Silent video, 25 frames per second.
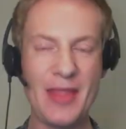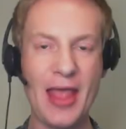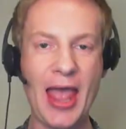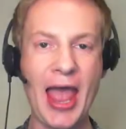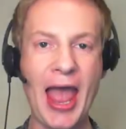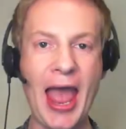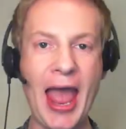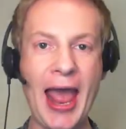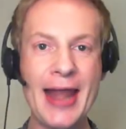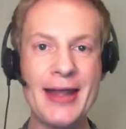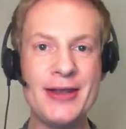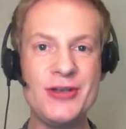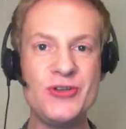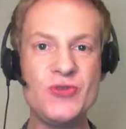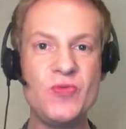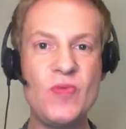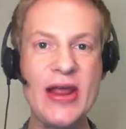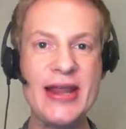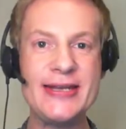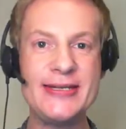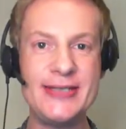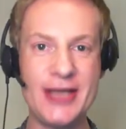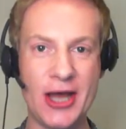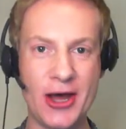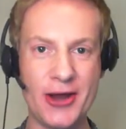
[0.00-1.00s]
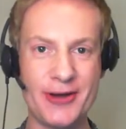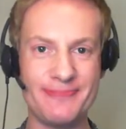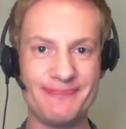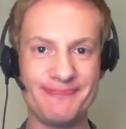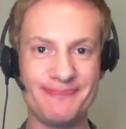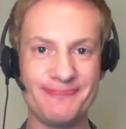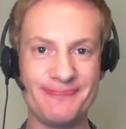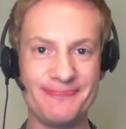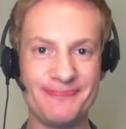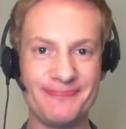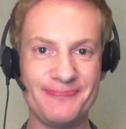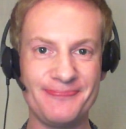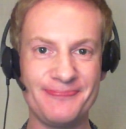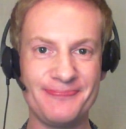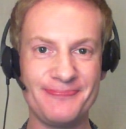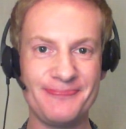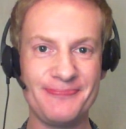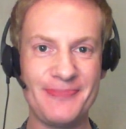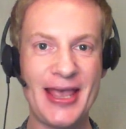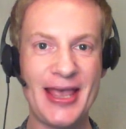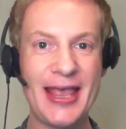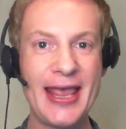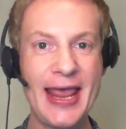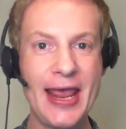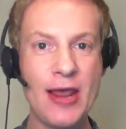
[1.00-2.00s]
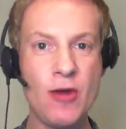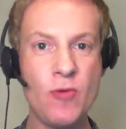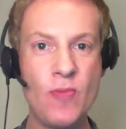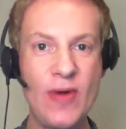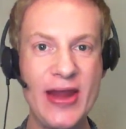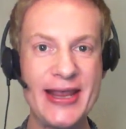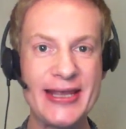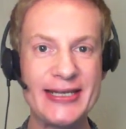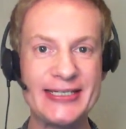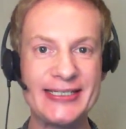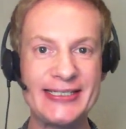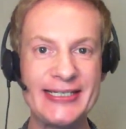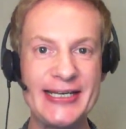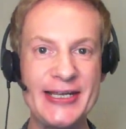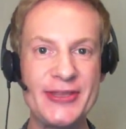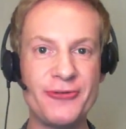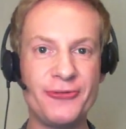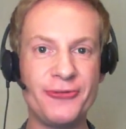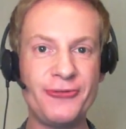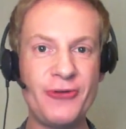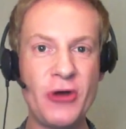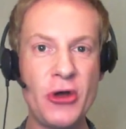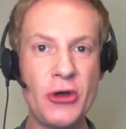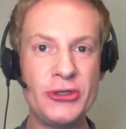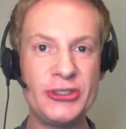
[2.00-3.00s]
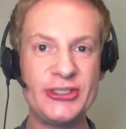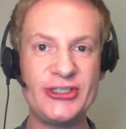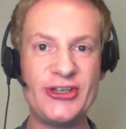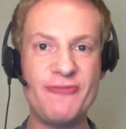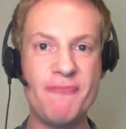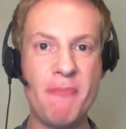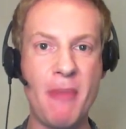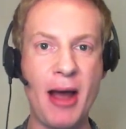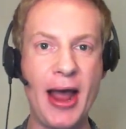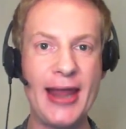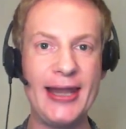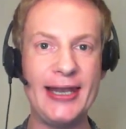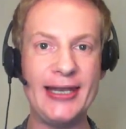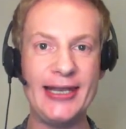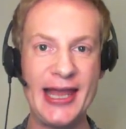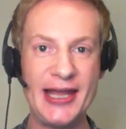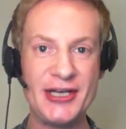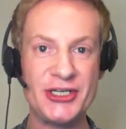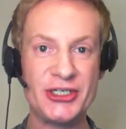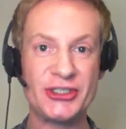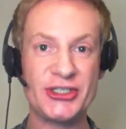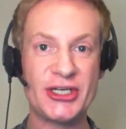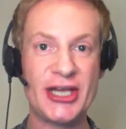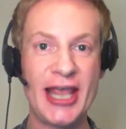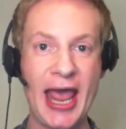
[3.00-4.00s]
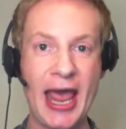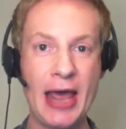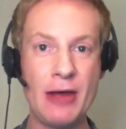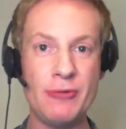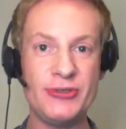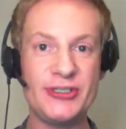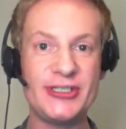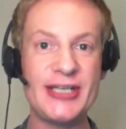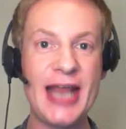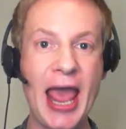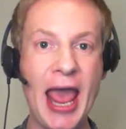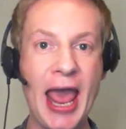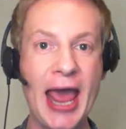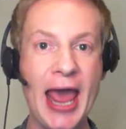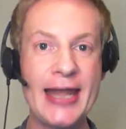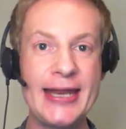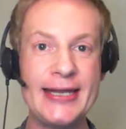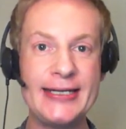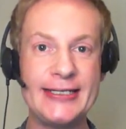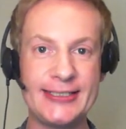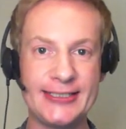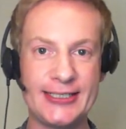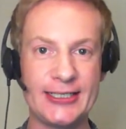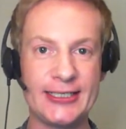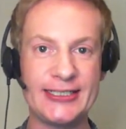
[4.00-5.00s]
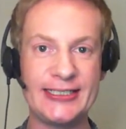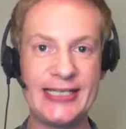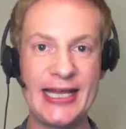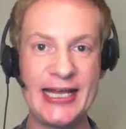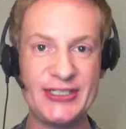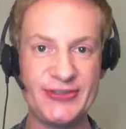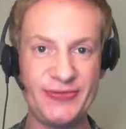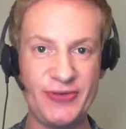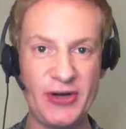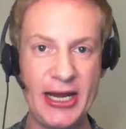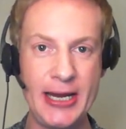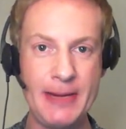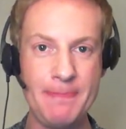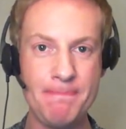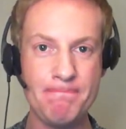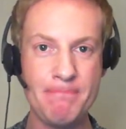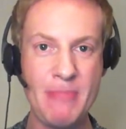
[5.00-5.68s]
And we're done. Here we can see the first of my Ledger's accounts added successfully,